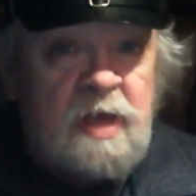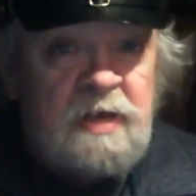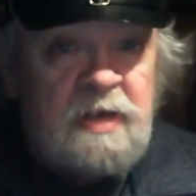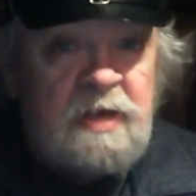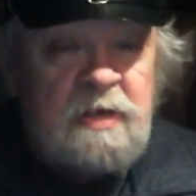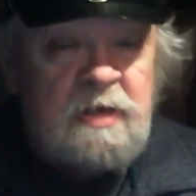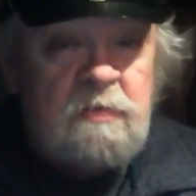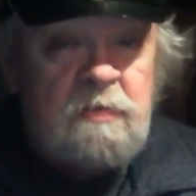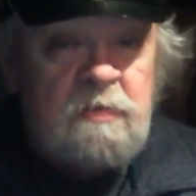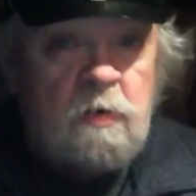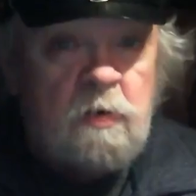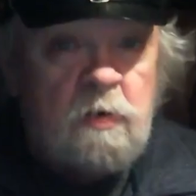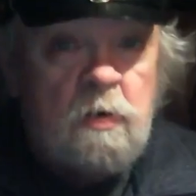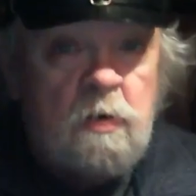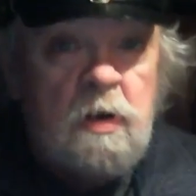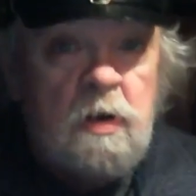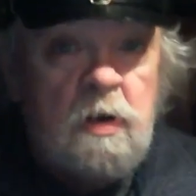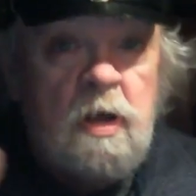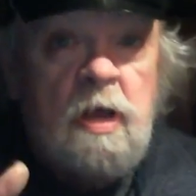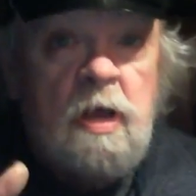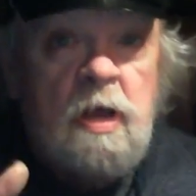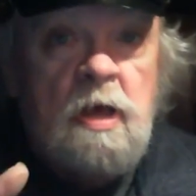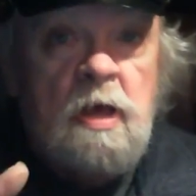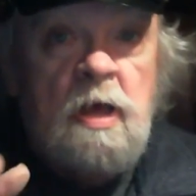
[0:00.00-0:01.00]
either.
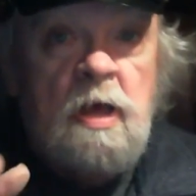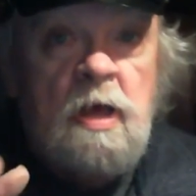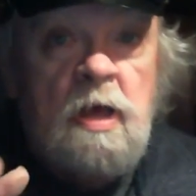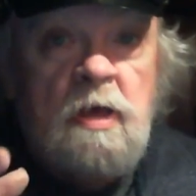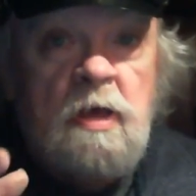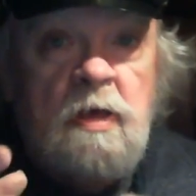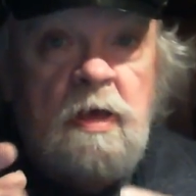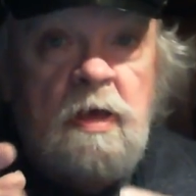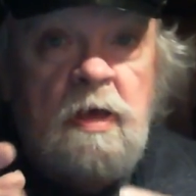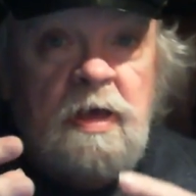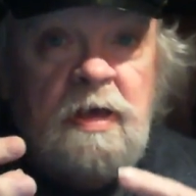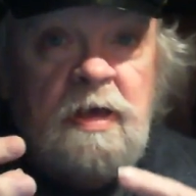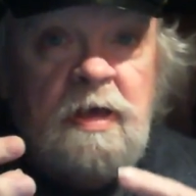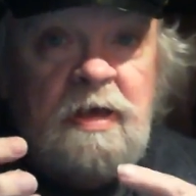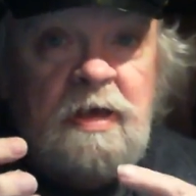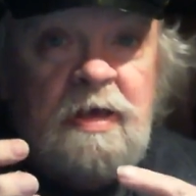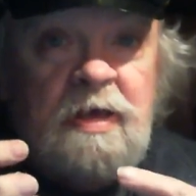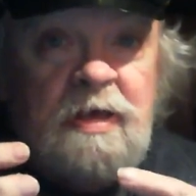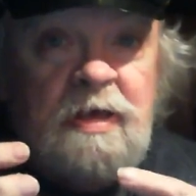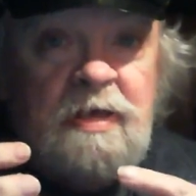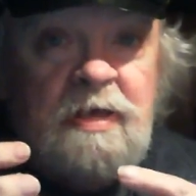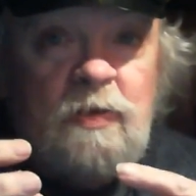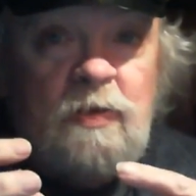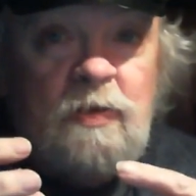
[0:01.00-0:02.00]

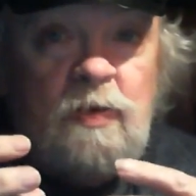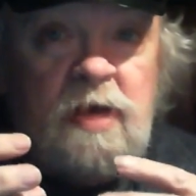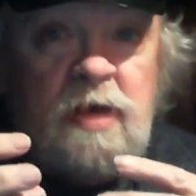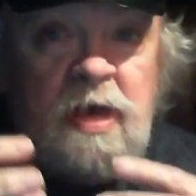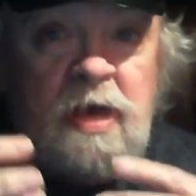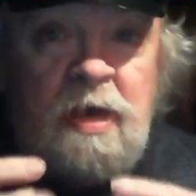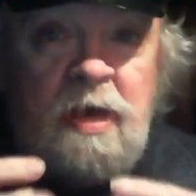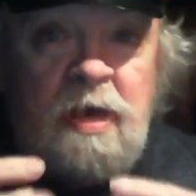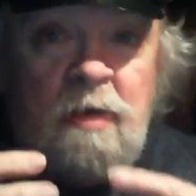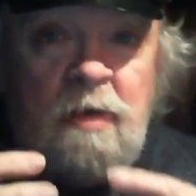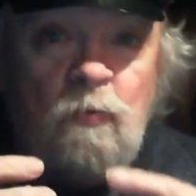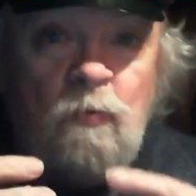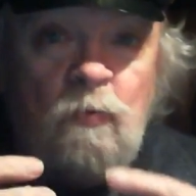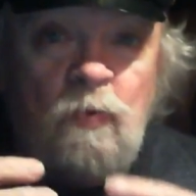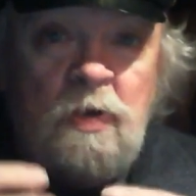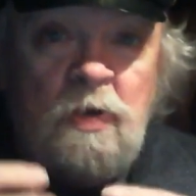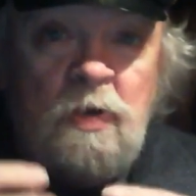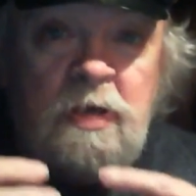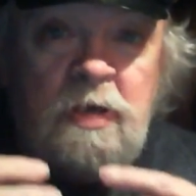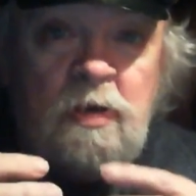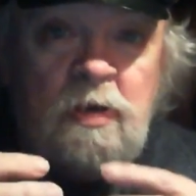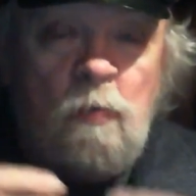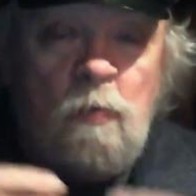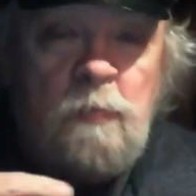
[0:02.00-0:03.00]
You can't
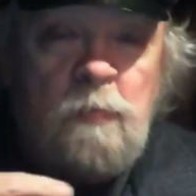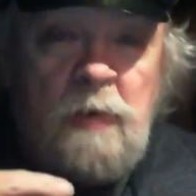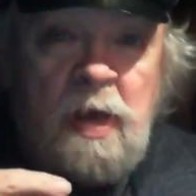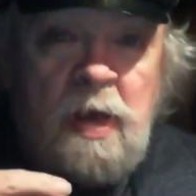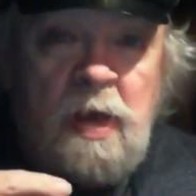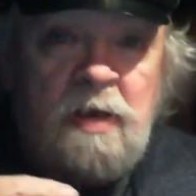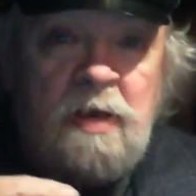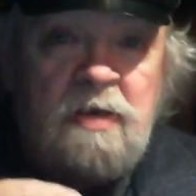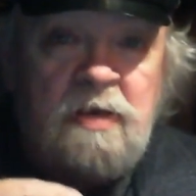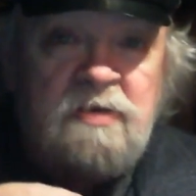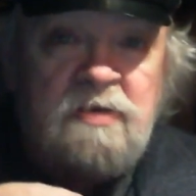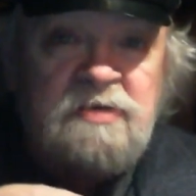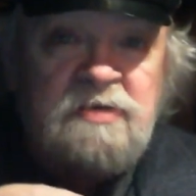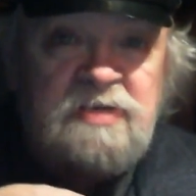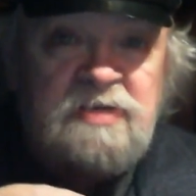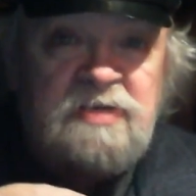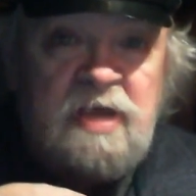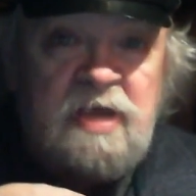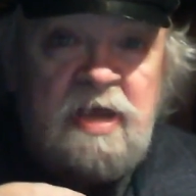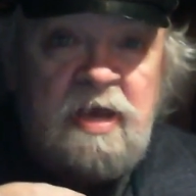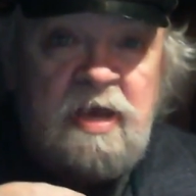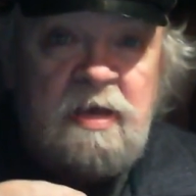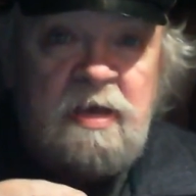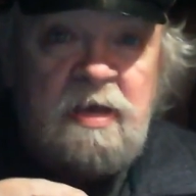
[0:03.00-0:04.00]
really go back and
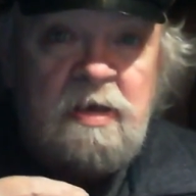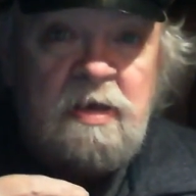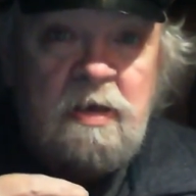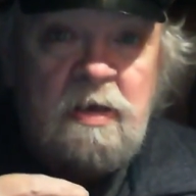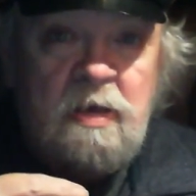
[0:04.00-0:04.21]
say